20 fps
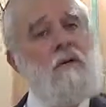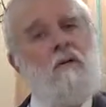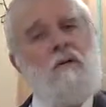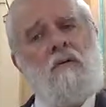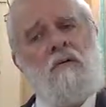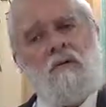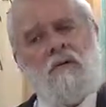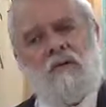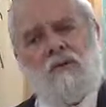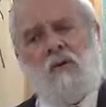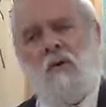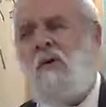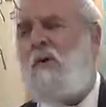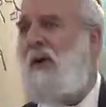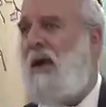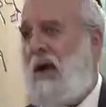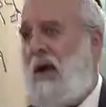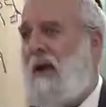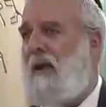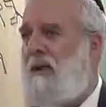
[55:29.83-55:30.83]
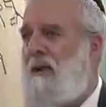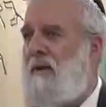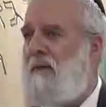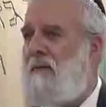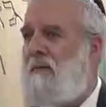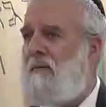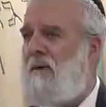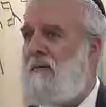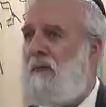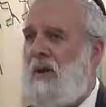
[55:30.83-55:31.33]
who is okay, I
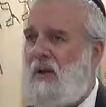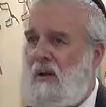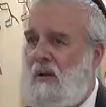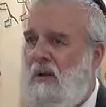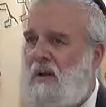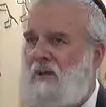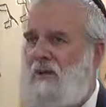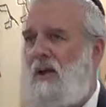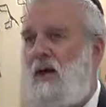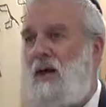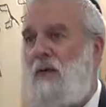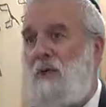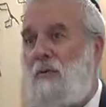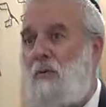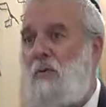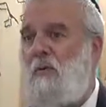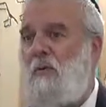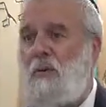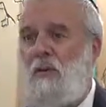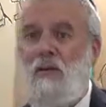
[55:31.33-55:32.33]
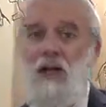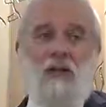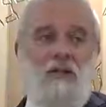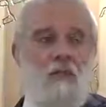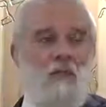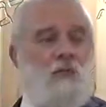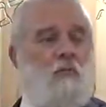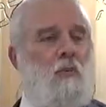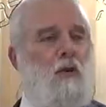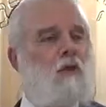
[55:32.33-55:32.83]
mean, he is knowledgeable, but not
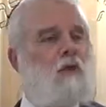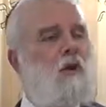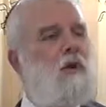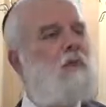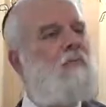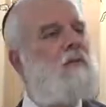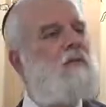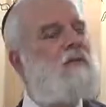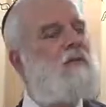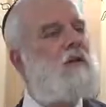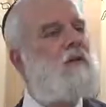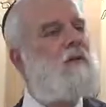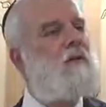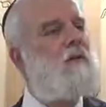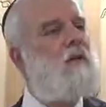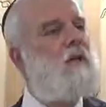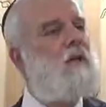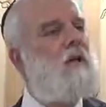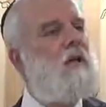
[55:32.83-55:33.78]
so much, all of a sudden,